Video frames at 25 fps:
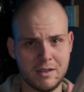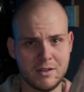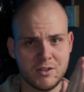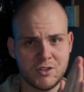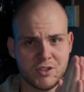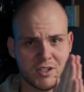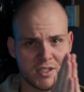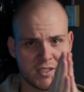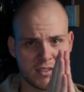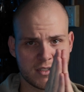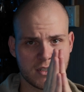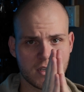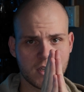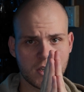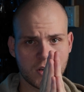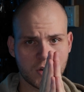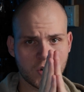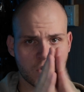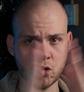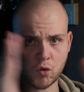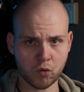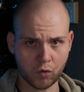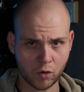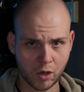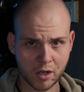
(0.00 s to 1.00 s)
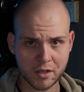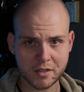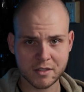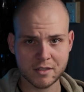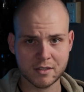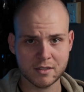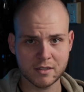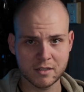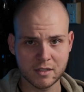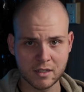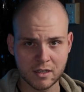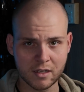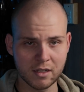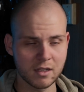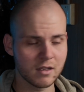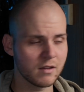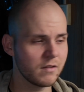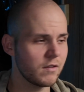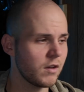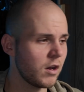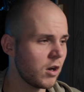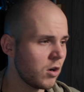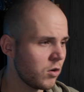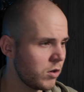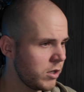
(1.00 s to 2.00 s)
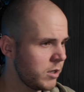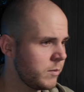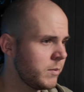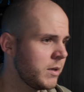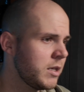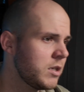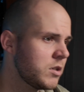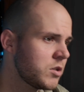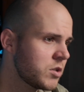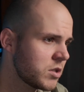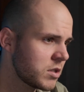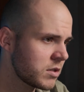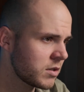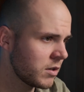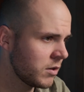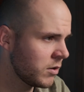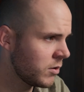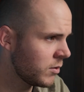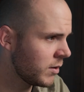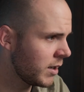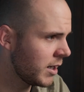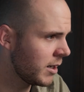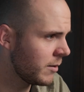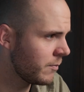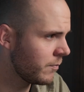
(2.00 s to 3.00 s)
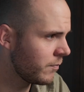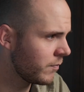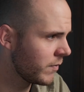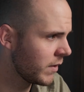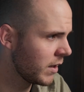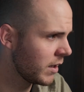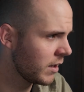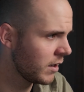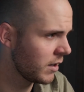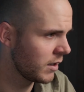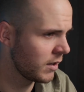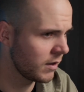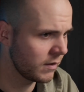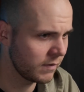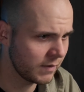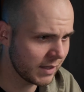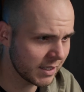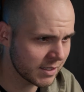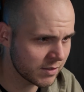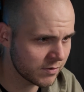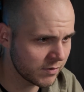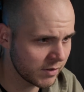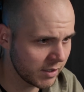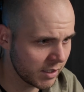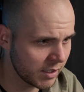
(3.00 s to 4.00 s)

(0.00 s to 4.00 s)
just across the whole image. So that's